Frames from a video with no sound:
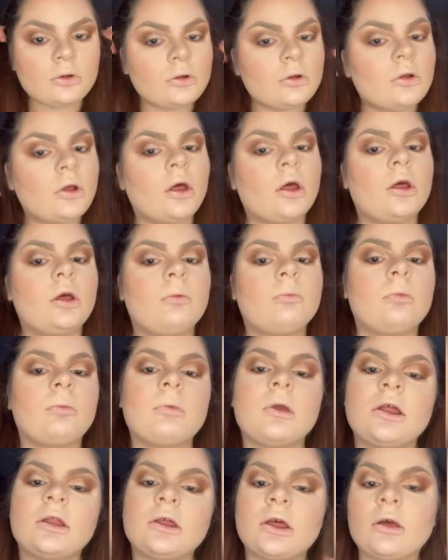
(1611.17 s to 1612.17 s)
I
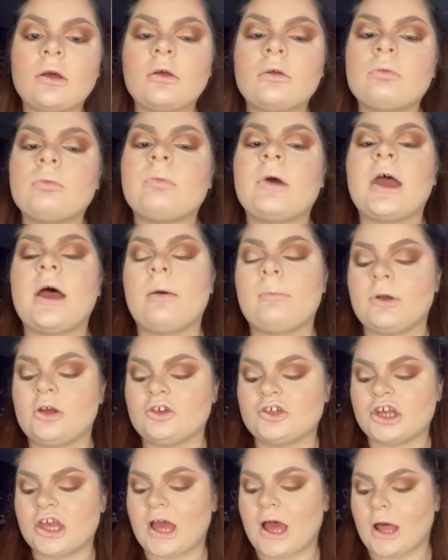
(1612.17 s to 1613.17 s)
mean, by all means you
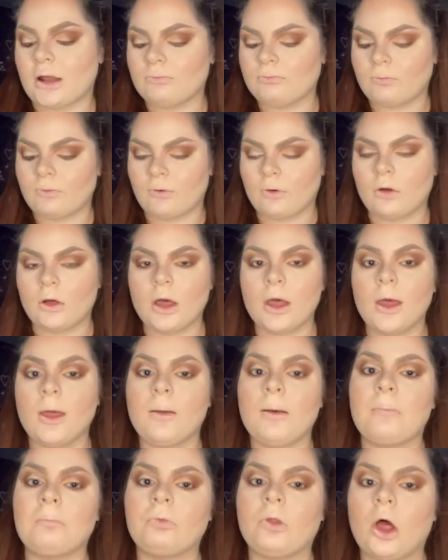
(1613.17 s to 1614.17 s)
can, but
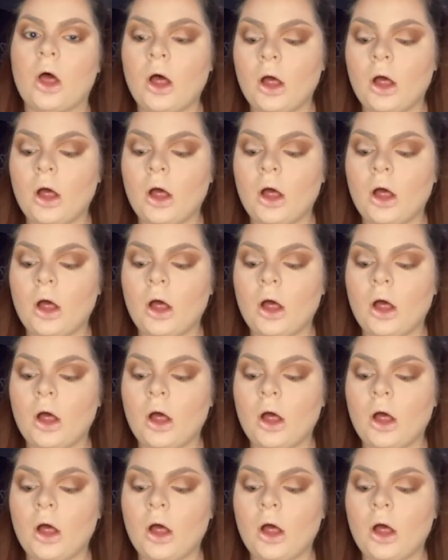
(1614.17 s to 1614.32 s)
I'm not.